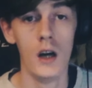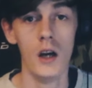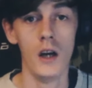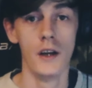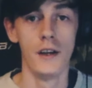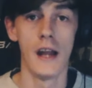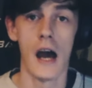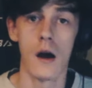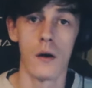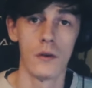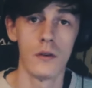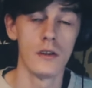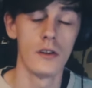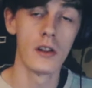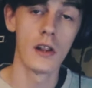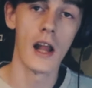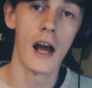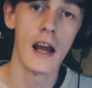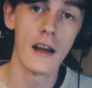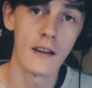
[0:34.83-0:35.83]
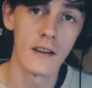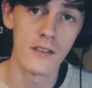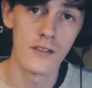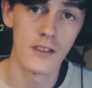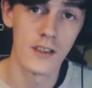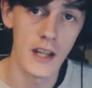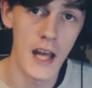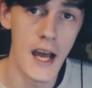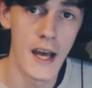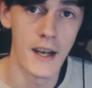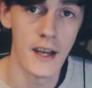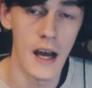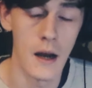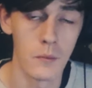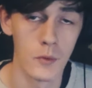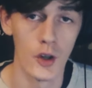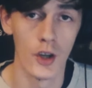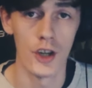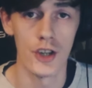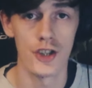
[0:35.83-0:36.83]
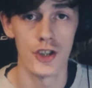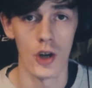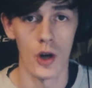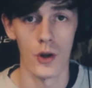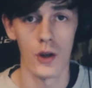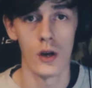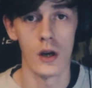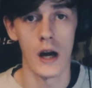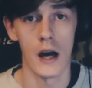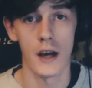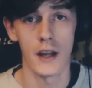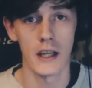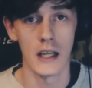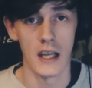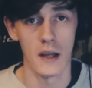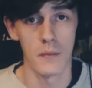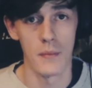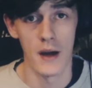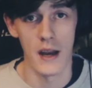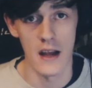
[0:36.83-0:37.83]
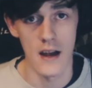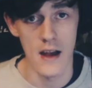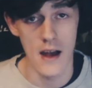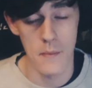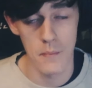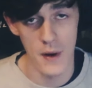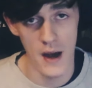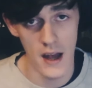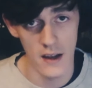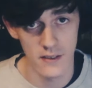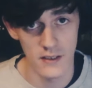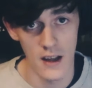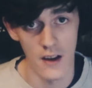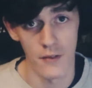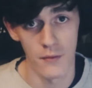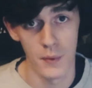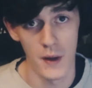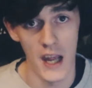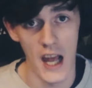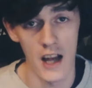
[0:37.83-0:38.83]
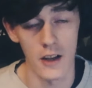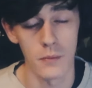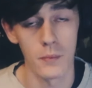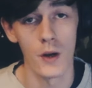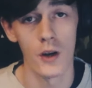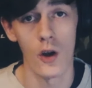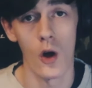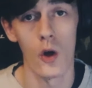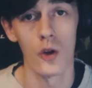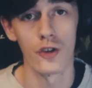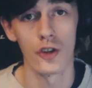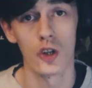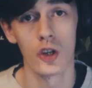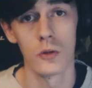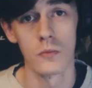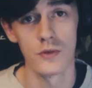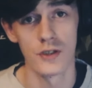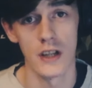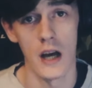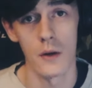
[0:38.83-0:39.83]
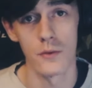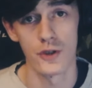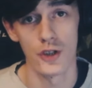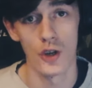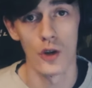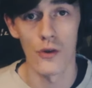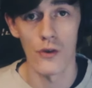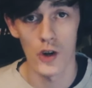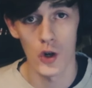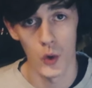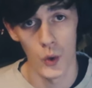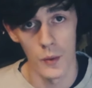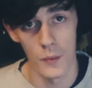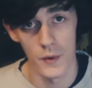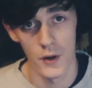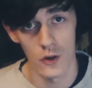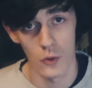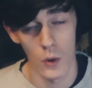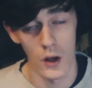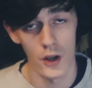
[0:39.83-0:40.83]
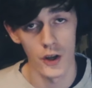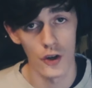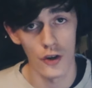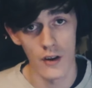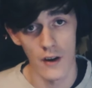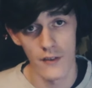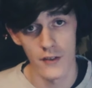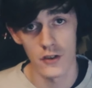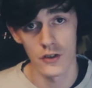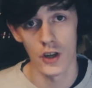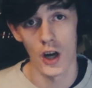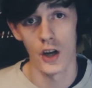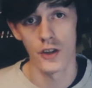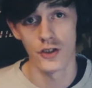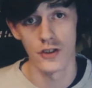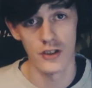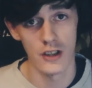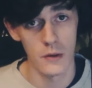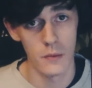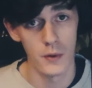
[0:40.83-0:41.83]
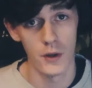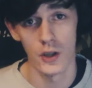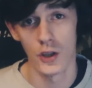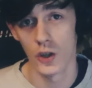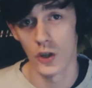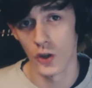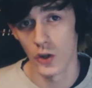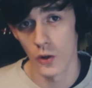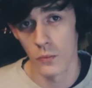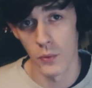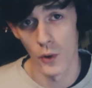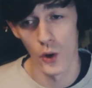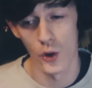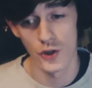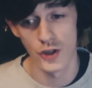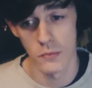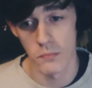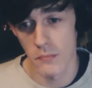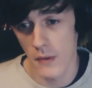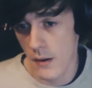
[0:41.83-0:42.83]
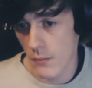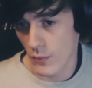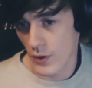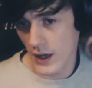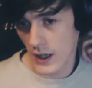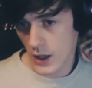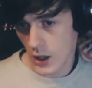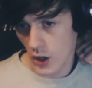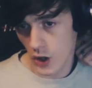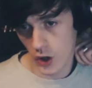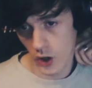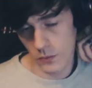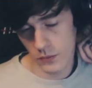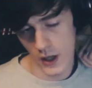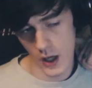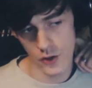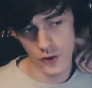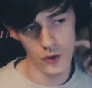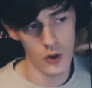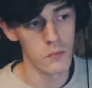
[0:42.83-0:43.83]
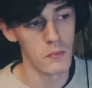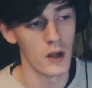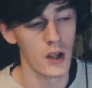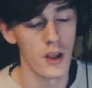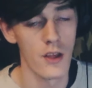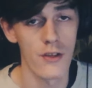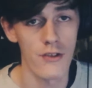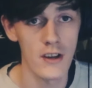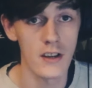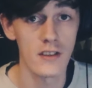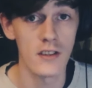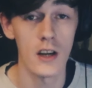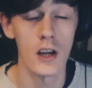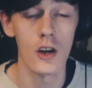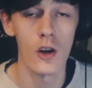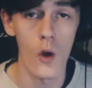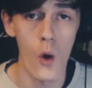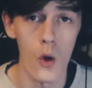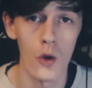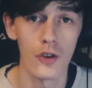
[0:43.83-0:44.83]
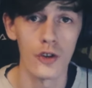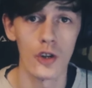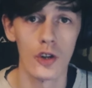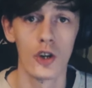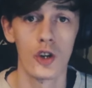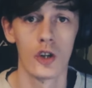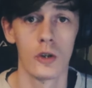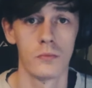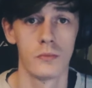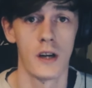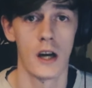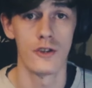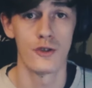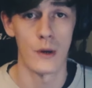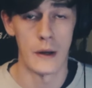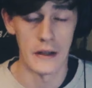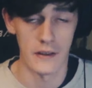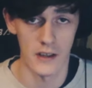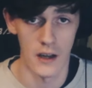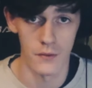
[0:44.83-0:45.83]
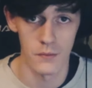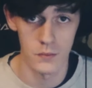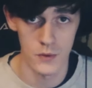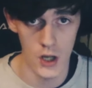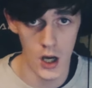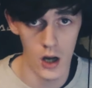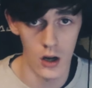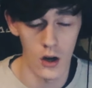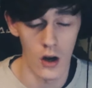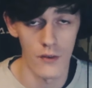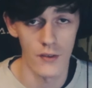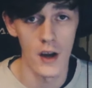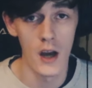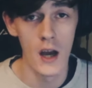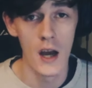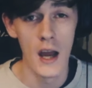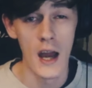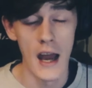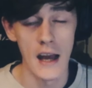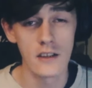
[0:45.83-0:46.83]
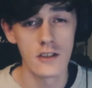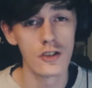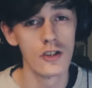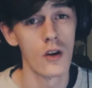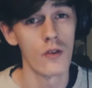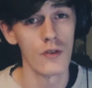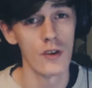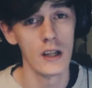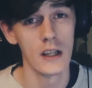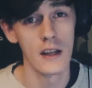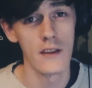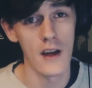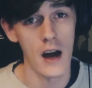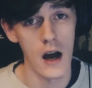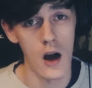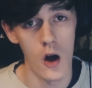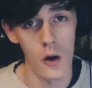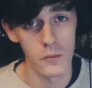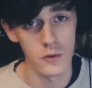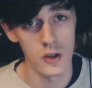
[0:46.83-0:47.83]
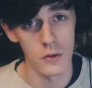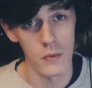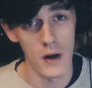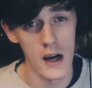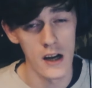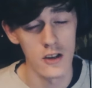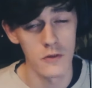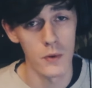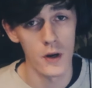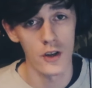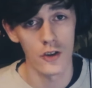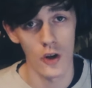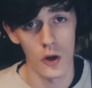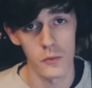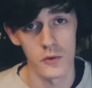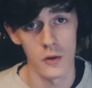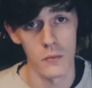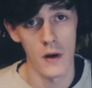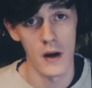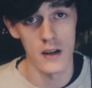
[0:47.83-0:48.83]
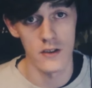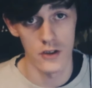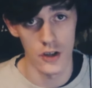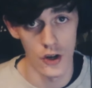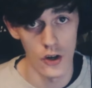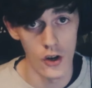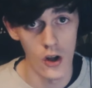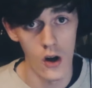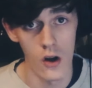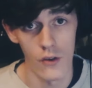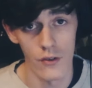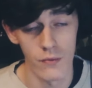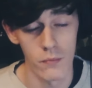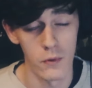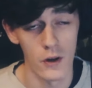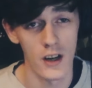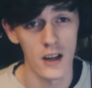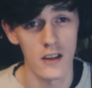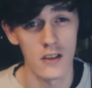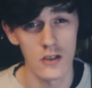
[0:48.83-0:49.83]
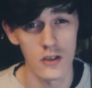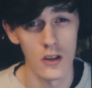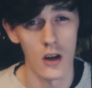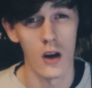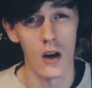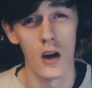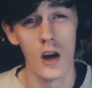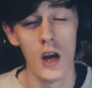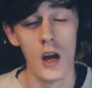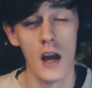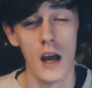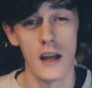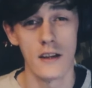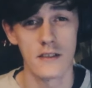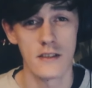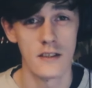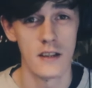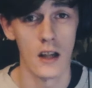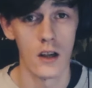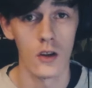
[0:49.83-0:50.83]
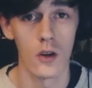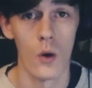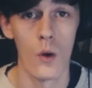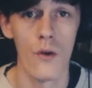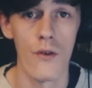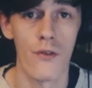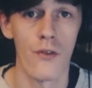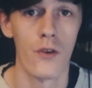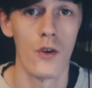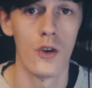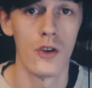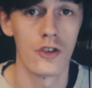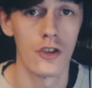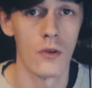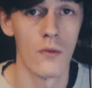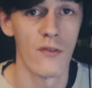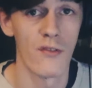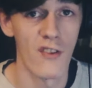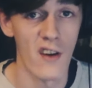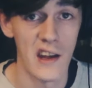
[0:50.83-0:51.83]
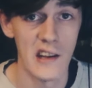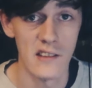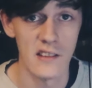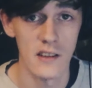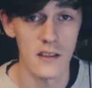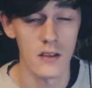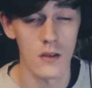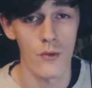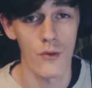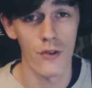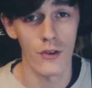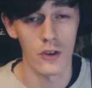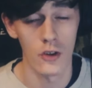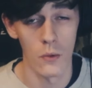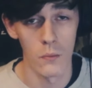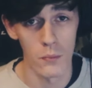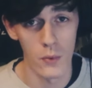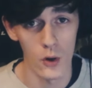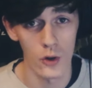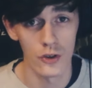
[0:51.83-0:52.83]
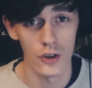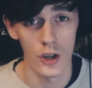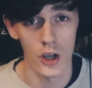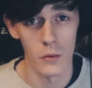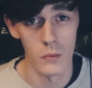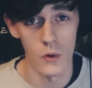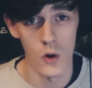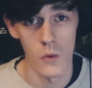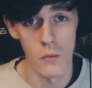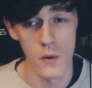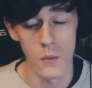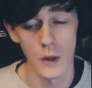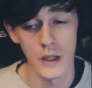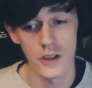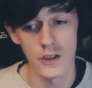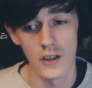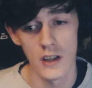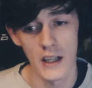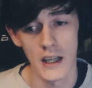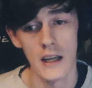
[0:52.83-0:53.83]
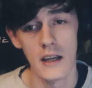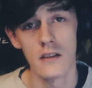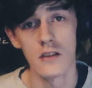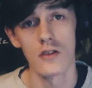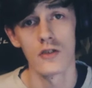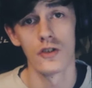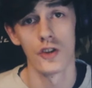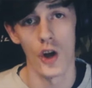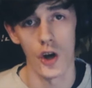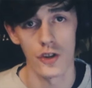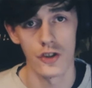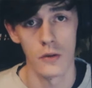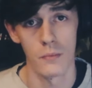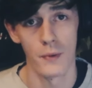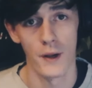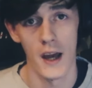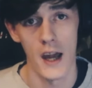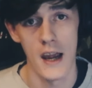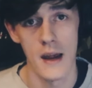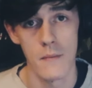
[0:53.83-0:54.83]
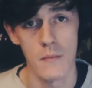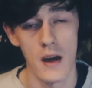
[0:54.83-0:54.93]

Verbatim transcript: Now, like I said, I'm going to show you how to get the better, best FPS, but it also comes down to your equipment as well. Your graphics card, your CPU, your board, your memory. It can come down to a million things, and it also can come down to Escape from Tarkov. It's not really that optimized, but it's optimized enough, but it's not. It's still going through some phases and some bugs at the moment, which Nikita's not to blame.